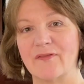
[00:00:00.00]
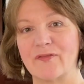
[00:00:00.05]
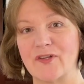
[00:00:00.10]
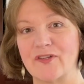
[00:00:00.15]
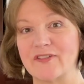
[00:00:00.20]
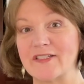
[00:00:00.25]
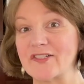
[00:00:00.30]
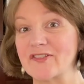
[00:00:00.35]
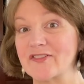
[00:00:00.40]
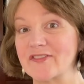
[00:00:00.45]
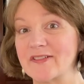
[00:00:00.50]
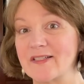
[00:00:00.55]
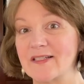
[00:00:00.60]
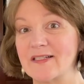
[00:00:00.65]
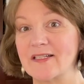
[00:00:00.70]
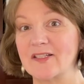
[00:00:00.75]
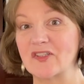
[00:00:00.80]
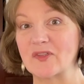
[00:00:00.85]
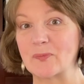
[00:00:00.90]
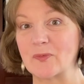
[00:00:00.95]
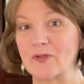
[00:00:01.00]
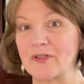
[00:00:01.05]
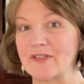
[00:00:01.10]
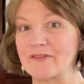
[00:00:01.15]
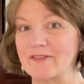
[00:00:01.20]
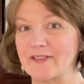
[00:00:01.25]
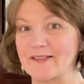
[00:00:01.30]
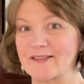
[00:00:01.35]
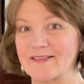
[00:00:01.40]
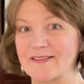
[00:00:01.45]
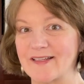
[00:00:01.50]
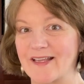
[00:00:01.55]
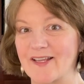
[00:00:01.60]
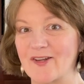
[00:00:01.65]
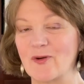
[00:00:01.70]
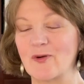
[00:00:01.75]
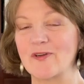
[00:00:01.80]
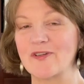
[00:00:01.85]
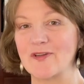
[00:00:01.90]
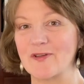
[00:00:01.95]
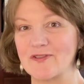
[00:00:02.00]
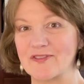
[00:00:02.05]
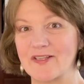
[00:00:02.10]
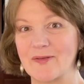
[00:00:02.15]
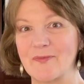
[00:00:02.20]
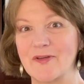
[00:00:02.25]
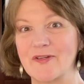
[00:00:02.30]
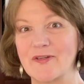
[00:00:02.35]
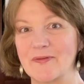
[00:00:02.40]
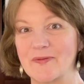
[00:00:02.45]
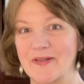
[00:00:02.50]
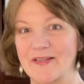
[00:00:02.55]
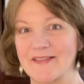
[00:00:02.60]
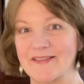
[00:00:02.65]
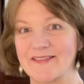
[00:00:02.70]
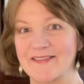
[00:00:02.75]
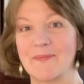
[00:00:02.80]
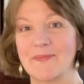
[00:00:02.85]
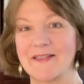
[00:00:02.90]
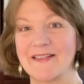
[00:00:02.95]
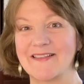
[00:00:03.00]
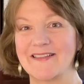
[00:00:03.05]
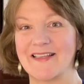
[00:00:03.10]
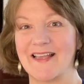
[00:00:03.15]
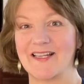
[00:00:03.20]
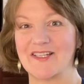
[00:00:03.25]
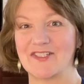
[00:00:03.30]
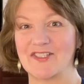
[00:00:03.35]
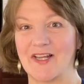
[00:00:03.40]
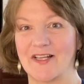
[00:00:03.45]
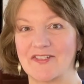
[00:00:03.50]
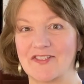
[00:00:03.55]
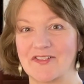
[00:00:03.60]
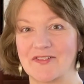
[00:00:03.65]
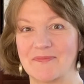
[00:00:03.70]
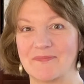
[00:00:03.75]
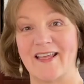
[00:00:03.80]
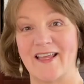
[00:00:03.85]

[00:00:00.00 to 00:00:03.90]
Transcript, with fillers: If you're interested in exploring real estate or know someone who is, please get in touch.